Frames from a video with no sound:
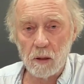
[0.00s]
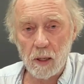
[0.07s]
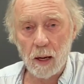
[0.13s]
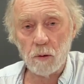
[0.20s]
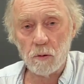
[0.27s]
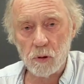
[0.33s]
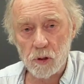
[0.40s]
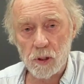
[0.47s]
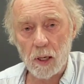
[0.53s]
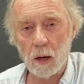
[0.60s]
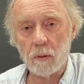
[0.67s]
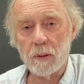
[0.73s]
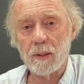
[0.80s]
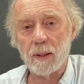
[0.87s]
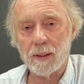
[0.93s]

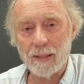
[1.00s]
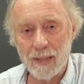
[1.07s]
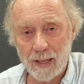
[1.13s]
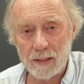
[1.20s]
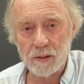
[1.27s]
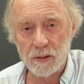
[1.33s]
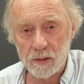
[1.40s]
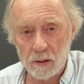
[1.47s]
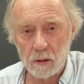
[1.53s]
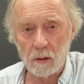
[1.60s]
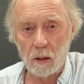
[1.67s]
counter-shouting against the